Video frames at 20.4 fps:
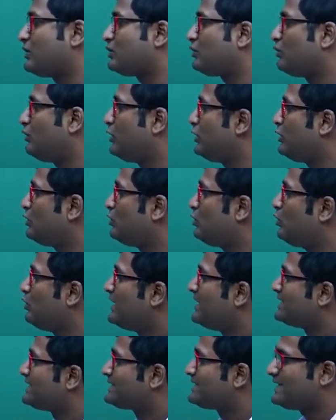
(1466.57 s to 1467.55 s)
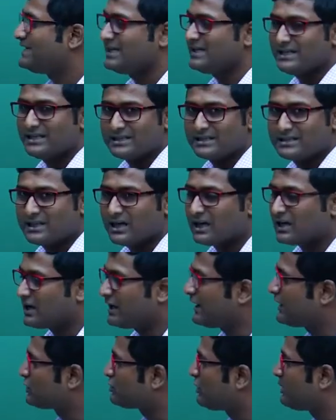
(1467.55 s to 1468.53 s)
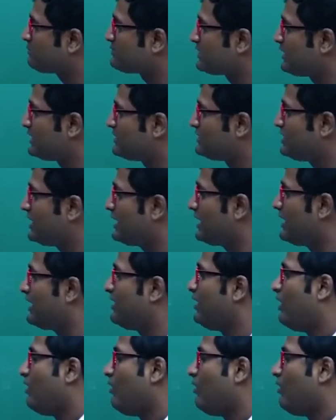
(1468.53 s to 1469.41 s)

told you, C is the correct option. Xenon